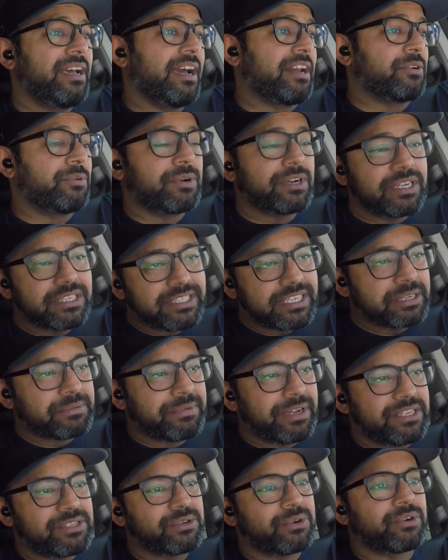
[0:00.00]
I don't want to ding
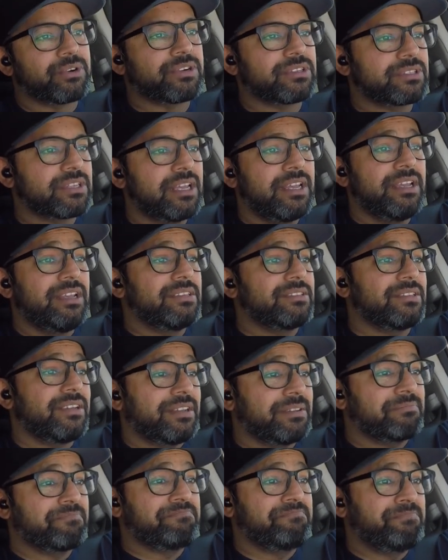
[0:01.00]
my doors. So
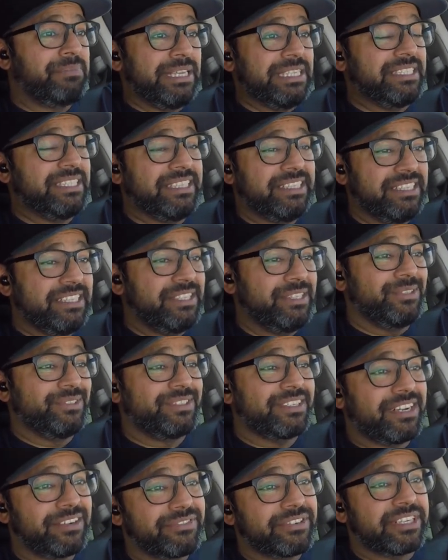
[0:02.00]
I basically
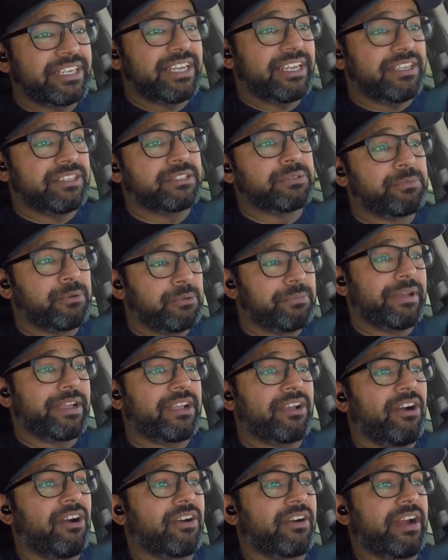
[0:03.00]
use it every day to pull
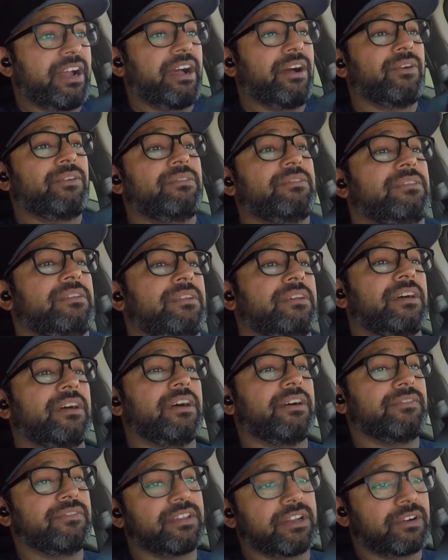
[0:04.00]
my car out
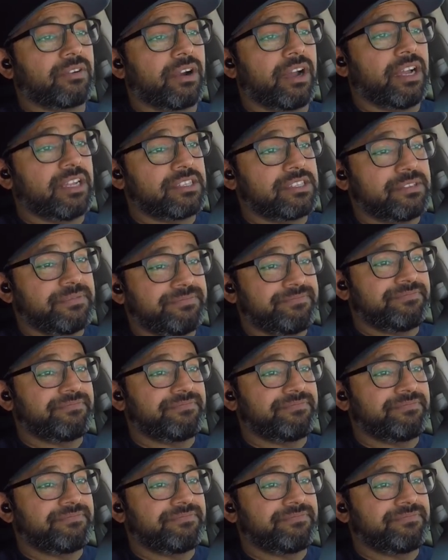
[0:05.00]
of the garage.